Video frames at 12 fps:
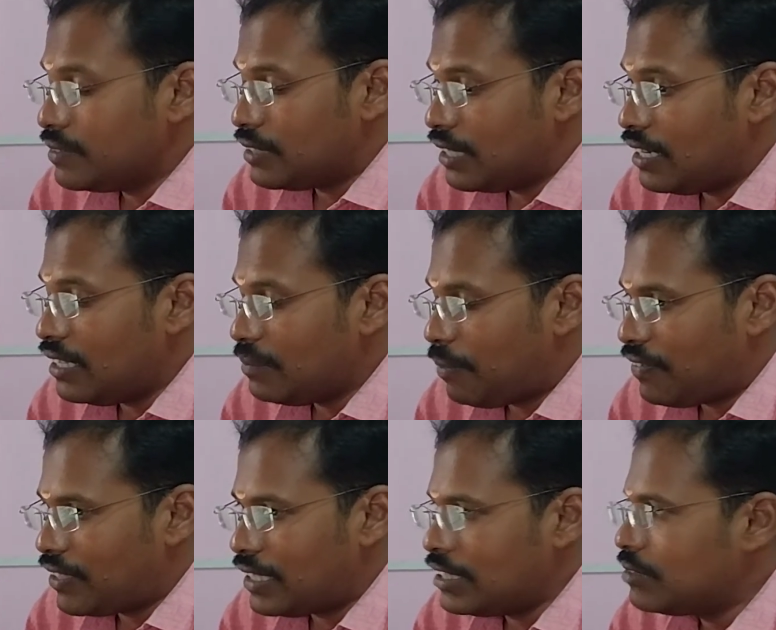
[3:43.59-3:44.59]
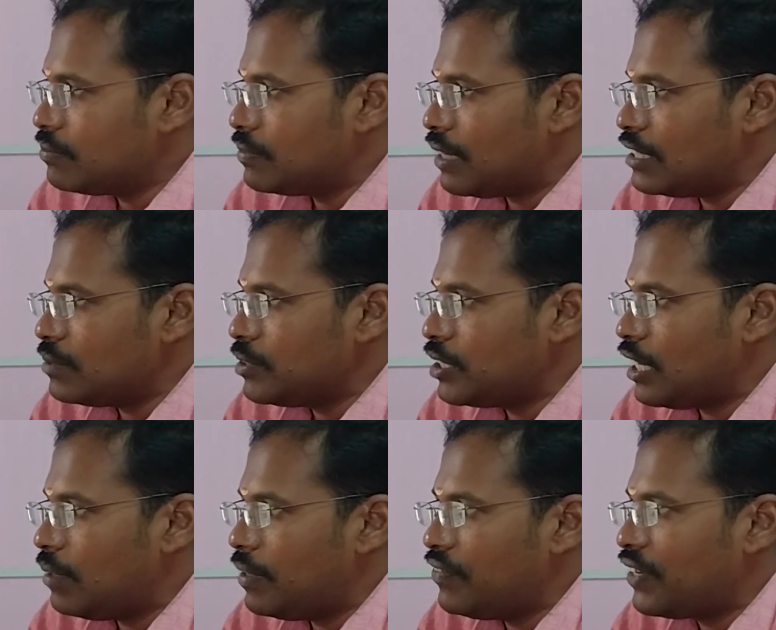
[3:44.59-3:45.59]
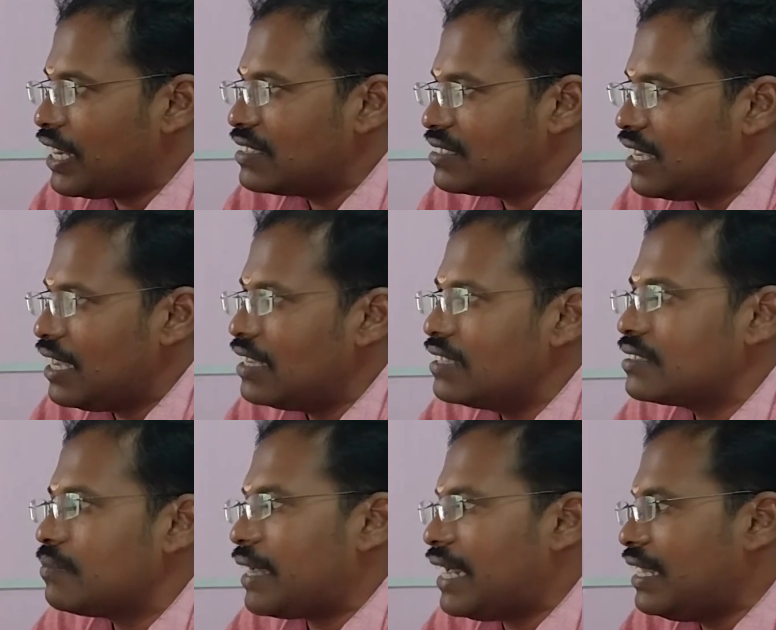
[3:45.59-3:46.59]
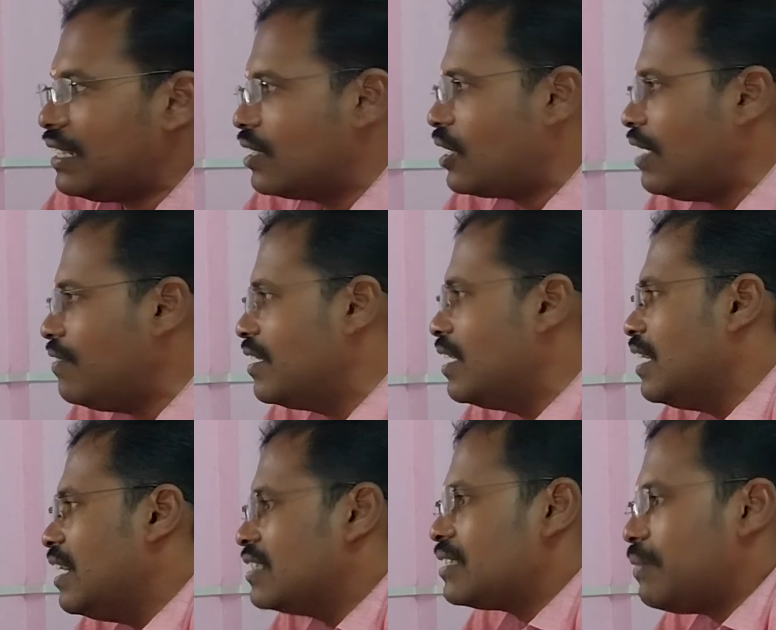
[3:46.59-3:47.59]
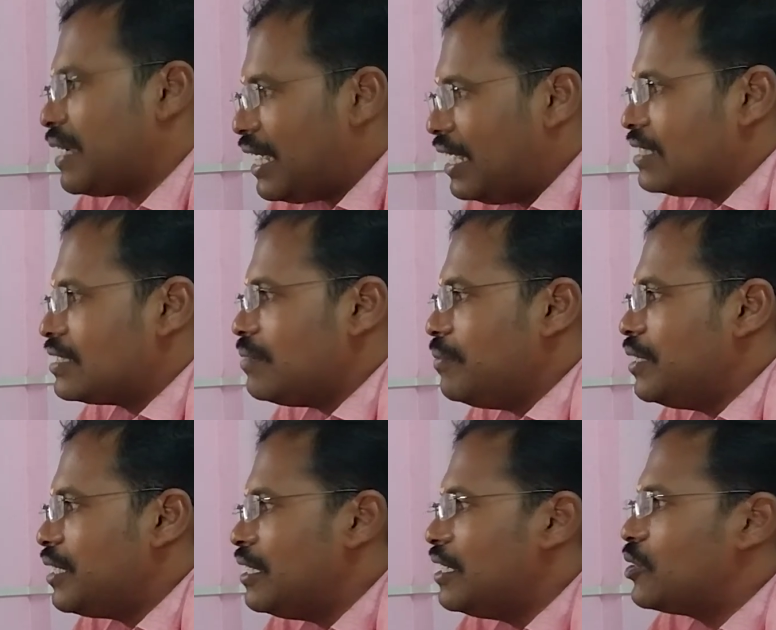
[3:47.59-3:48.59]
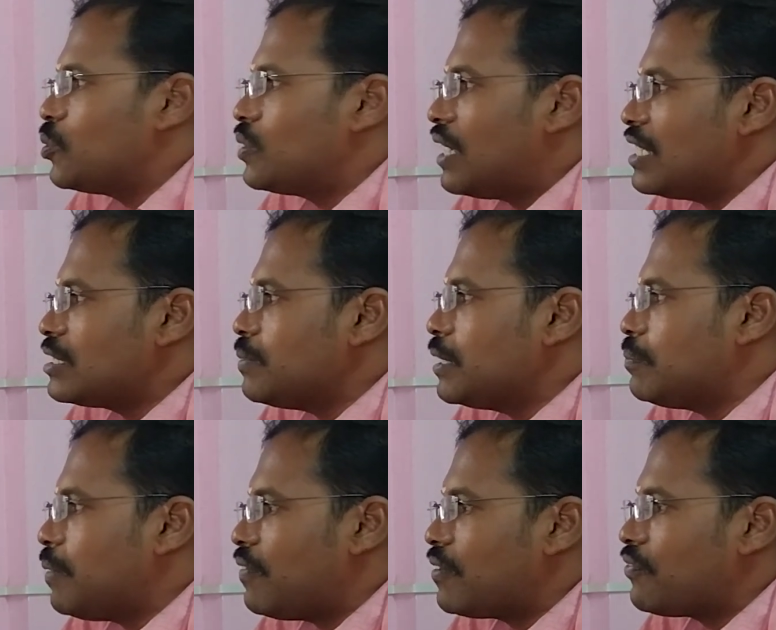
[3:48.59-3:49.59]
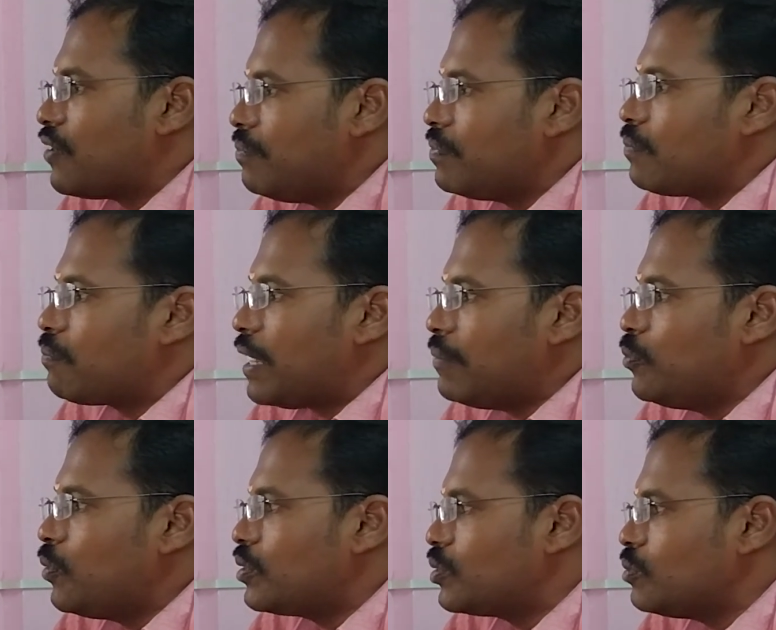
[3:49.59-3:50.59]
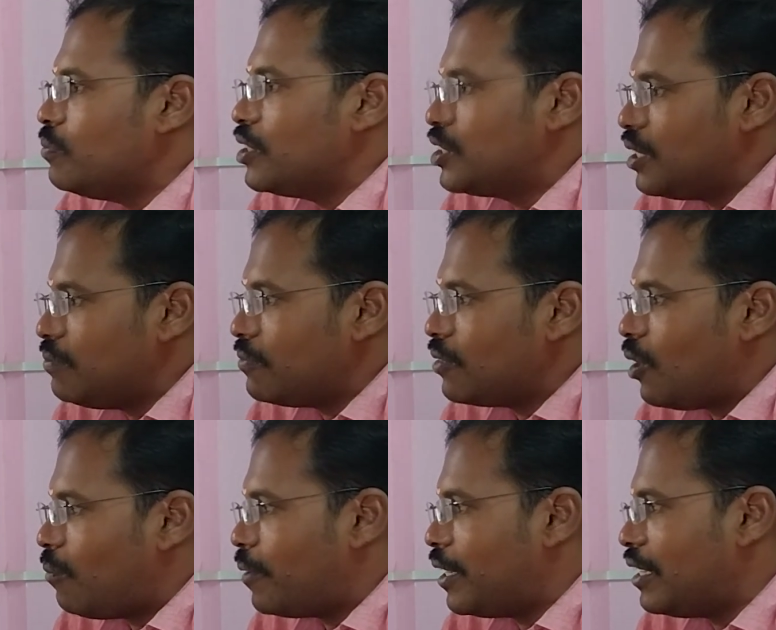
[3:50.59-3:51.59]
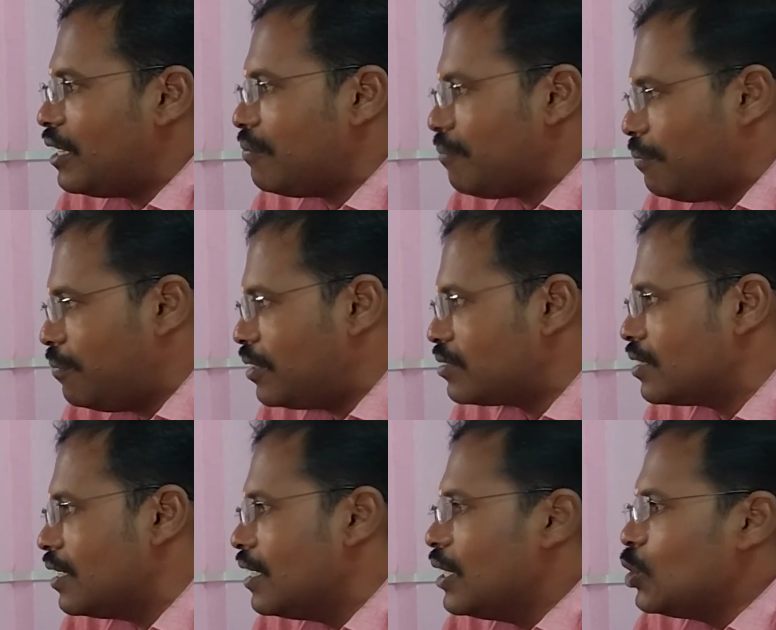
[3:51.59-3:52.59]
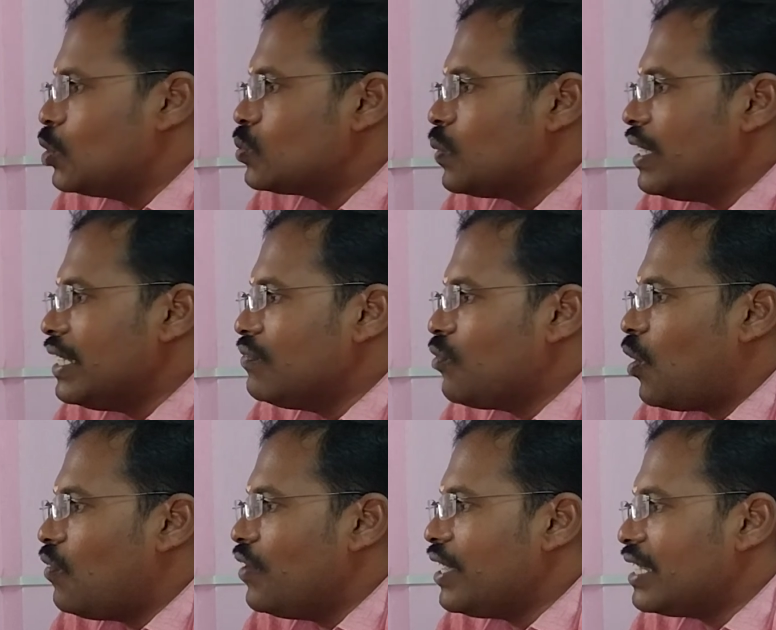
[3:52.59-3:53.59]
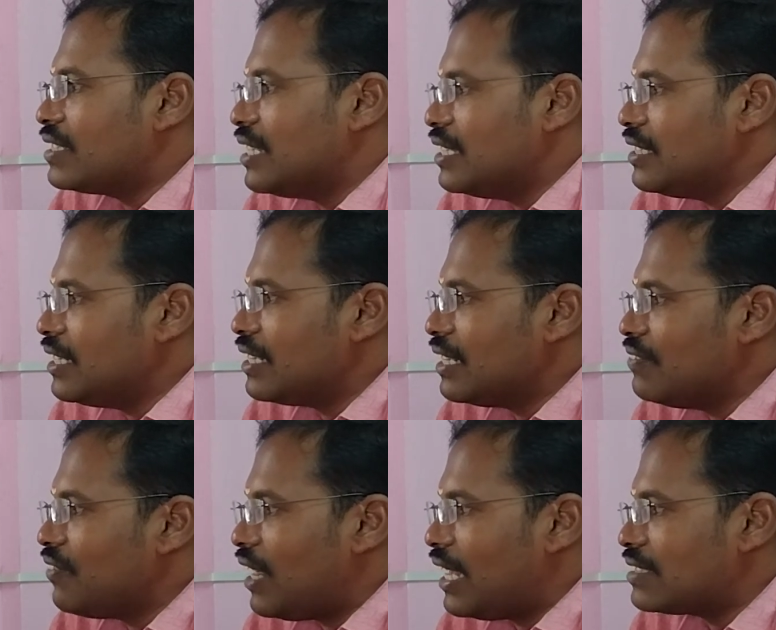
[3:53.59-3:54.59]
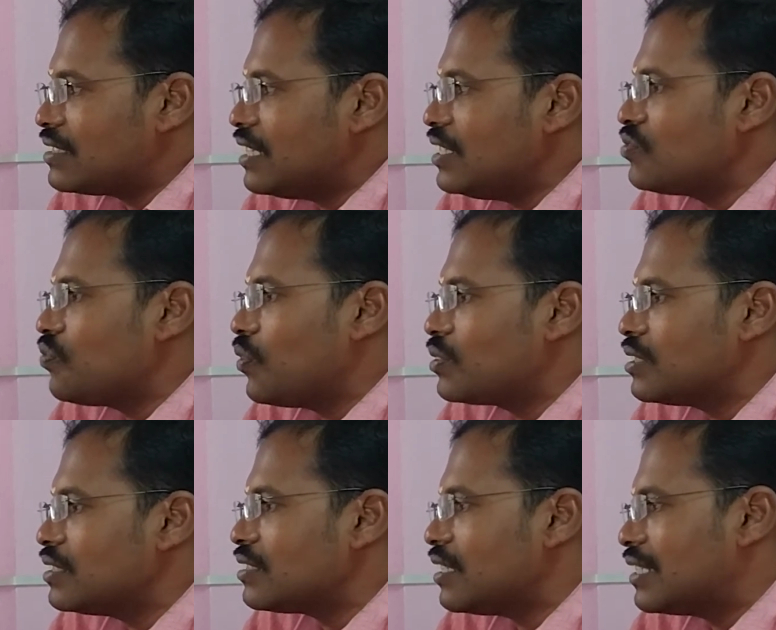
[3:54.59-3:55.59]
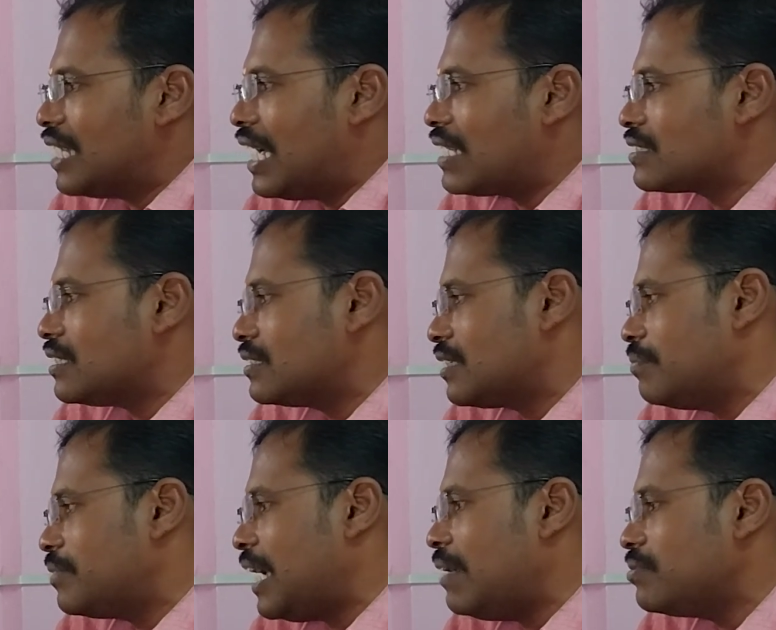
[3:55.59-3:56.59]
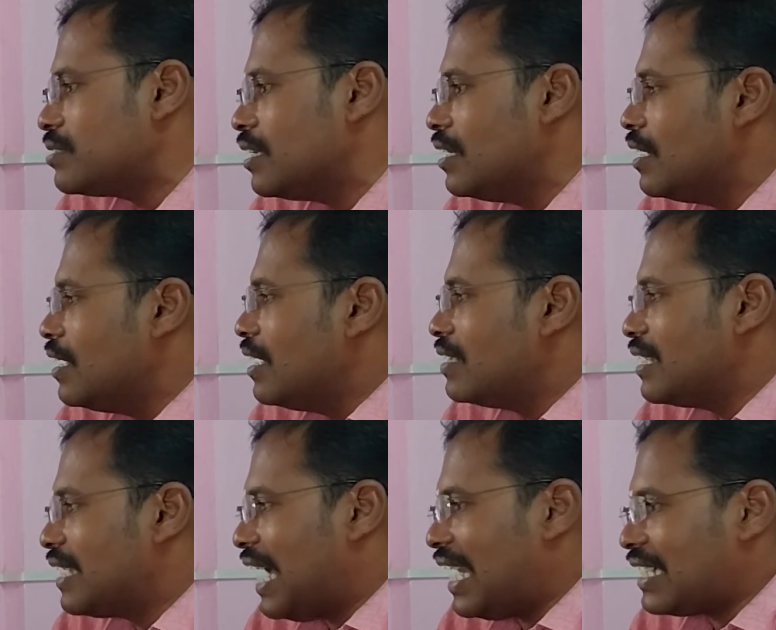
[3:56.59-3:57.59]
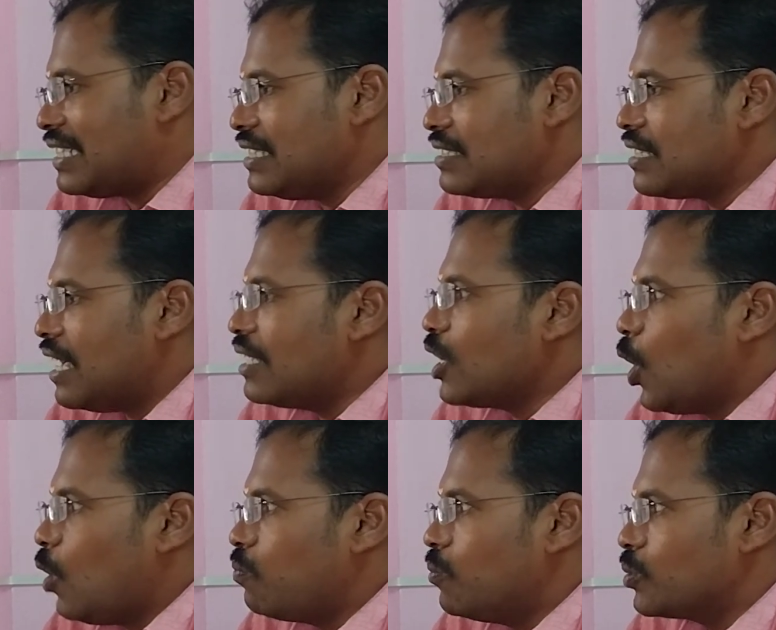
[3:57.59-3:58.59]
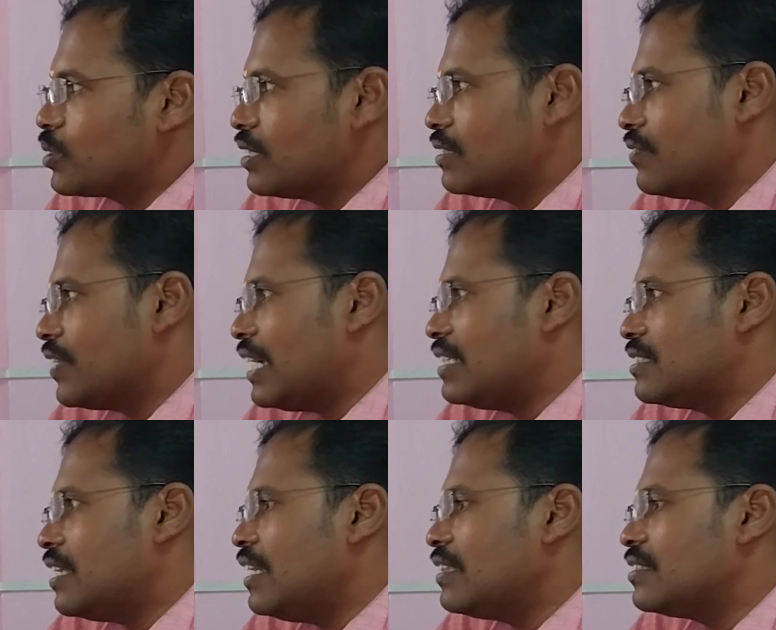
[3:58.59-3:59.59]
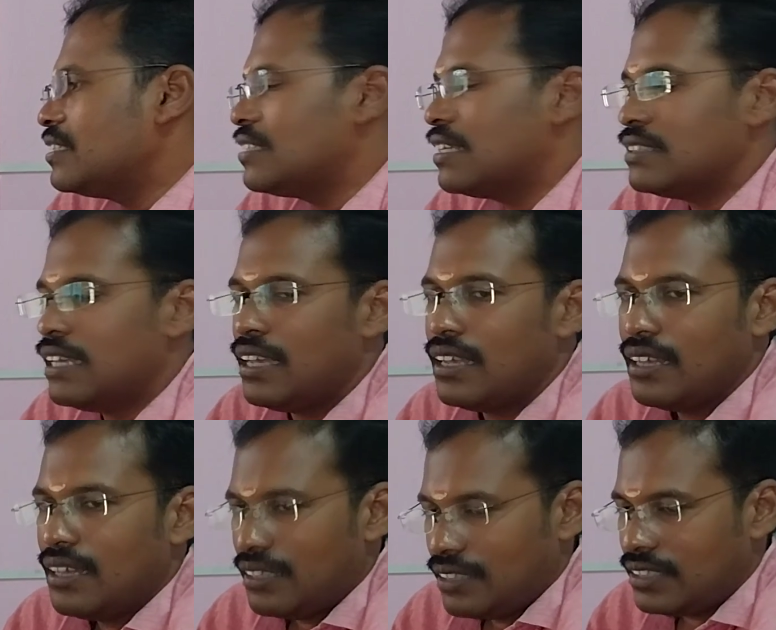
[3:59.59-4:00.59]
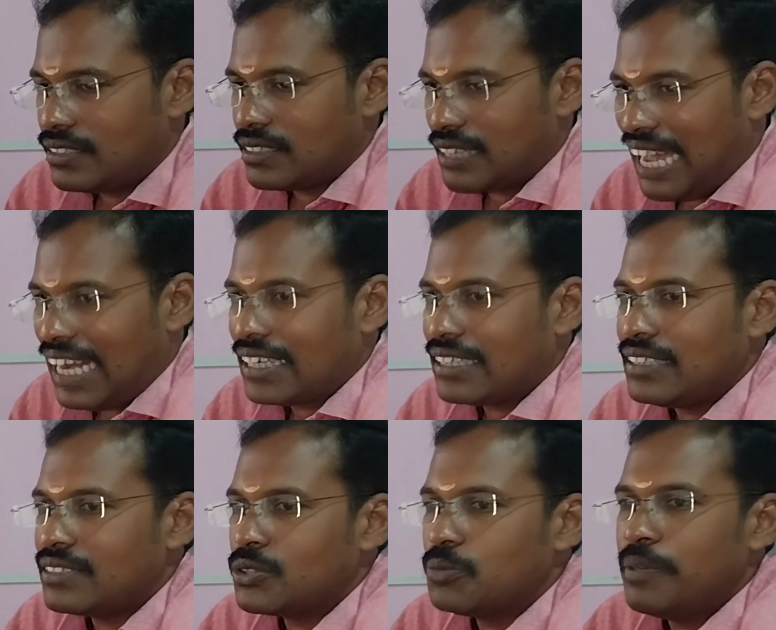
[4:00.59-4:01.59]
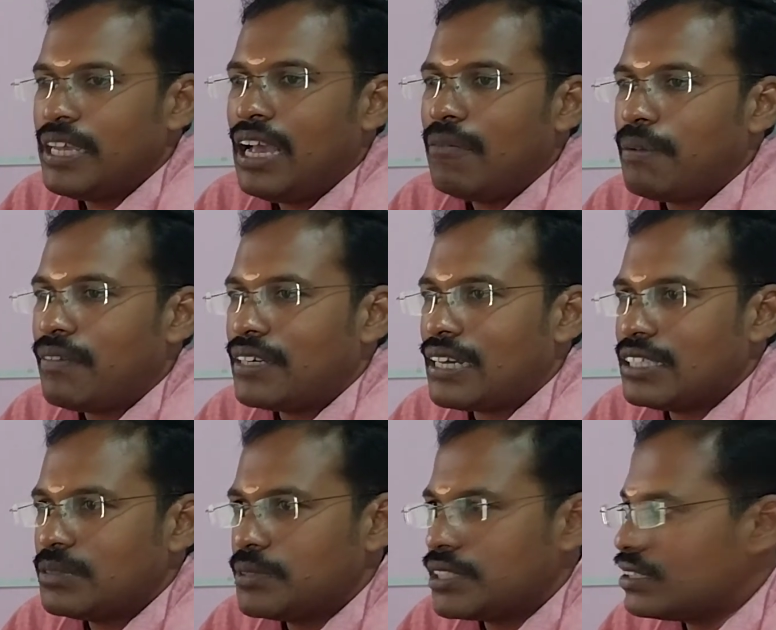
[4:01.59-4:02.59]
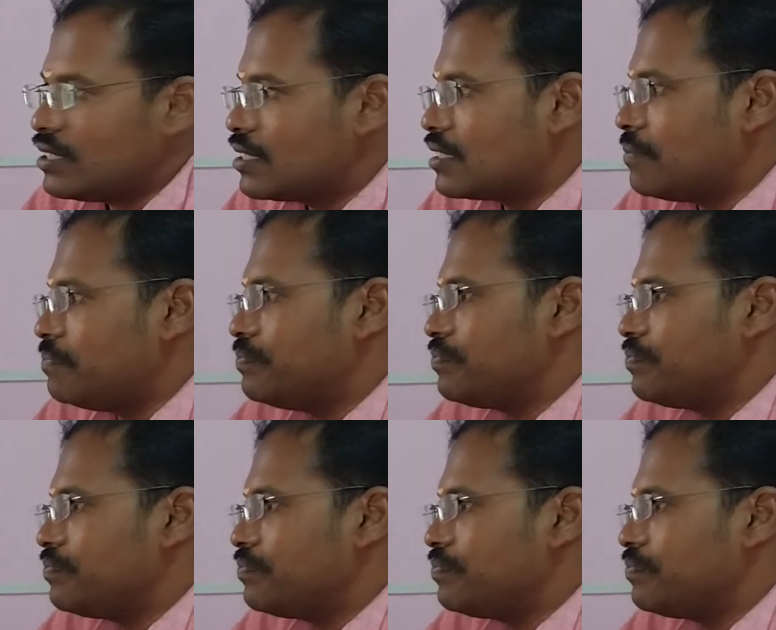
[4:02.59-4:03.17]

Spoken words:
generally the power transmission element we can say is a mechanical drive. It's a mechanism intended to transmit the power from prime mover to machine operating members, usually involving a changing in velocities, forces and torques and sometimes the characters and law of motion. We can say this character should be a power transmission system.